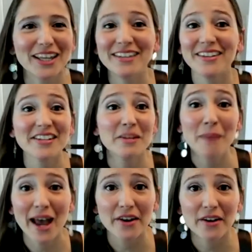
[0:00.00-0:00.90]
It doesn't
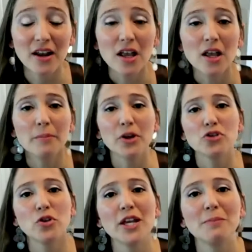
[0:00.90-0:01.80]
matter,
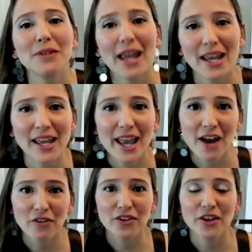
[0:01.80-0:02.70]
because you keep taking
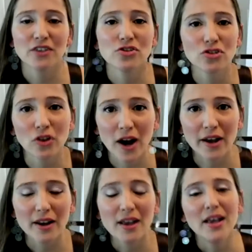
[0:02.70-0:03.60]
everything in stride.